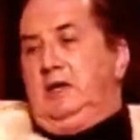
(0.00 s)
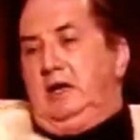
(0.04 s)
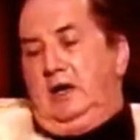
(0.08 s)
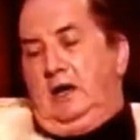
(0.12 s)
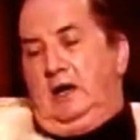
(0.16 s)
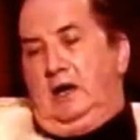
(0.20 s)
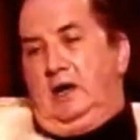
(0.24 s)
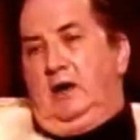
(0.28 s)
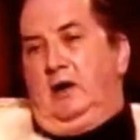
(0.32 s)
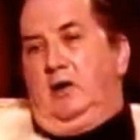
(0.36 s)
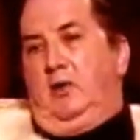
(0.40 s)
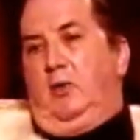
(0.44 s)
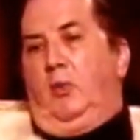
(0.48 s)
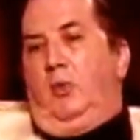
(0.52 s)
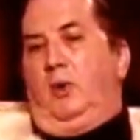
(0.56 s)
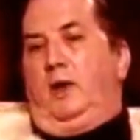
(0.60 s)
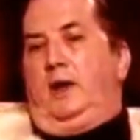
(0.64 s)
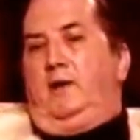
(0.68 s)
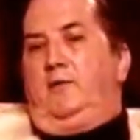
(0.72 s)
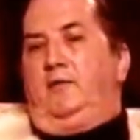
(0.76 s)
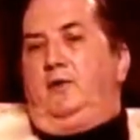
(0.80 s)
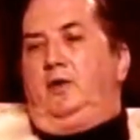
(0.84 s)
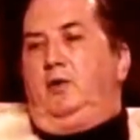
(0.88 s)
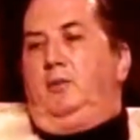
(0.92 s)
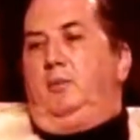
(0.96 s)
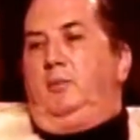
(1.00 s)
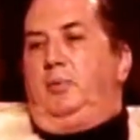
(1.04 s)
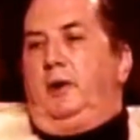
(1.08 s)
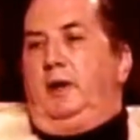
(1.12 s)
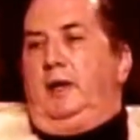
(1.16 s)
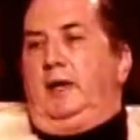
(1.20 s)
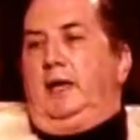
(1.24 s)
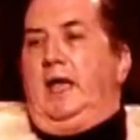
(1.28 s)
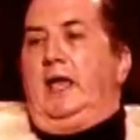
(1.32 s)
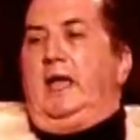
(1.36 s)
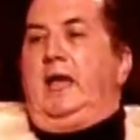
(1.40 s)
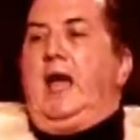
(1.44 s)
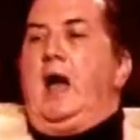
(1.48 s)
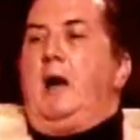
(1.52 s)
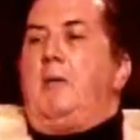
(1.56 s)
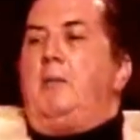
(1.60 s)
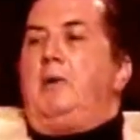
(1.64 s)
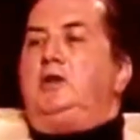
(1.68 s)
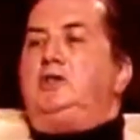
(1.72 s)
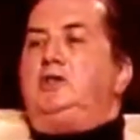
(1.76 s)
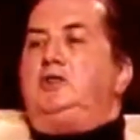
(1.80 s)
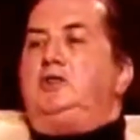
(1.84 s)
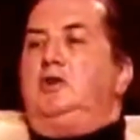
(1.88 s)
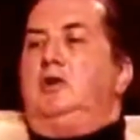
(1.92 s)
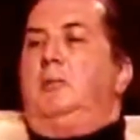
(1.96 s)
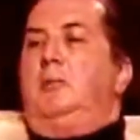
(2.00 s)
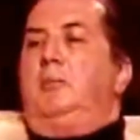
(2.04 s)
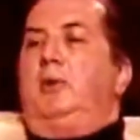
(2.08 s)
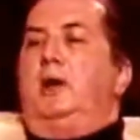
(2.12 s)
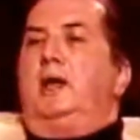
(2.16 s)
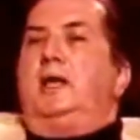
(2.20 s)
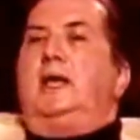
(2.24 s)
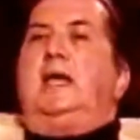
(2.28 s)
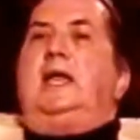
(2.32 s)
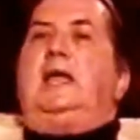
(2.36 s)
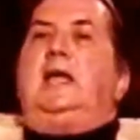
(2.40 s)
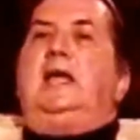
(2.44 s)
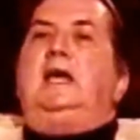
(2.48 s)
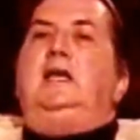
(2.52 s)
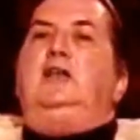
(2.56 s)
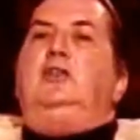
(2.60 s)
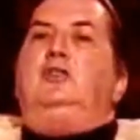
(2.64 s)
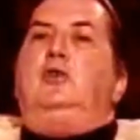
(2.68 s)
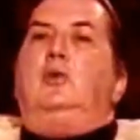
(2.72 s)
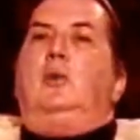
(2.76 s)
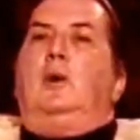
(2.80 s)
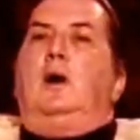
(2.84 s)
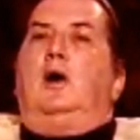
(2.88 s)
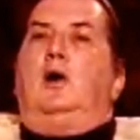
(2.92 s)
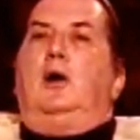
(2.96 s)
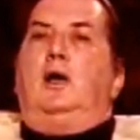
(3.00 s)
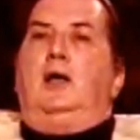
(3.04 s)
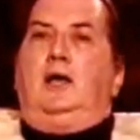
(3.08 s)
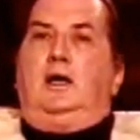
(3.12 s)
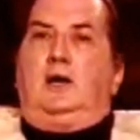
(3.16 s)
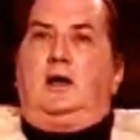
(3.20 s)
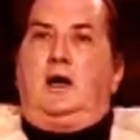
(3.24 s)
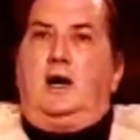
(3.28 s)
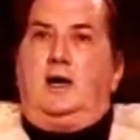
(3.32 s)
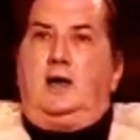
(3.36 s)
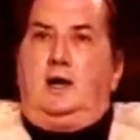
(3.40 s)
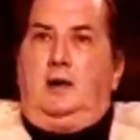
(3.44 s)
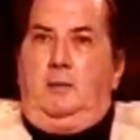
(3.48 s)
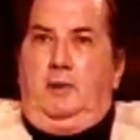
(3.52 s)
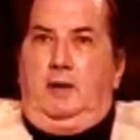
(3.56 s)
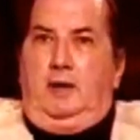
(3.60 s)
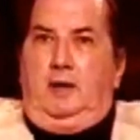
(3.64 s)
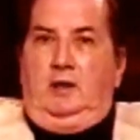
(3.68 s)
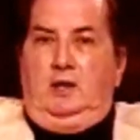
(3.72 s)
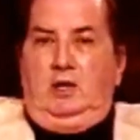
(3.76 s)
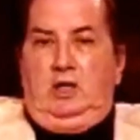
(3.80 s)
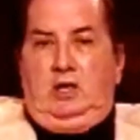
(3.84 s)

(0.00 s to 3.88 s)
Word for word: uh, whatever you're bringing, how much are you bringing into our economy?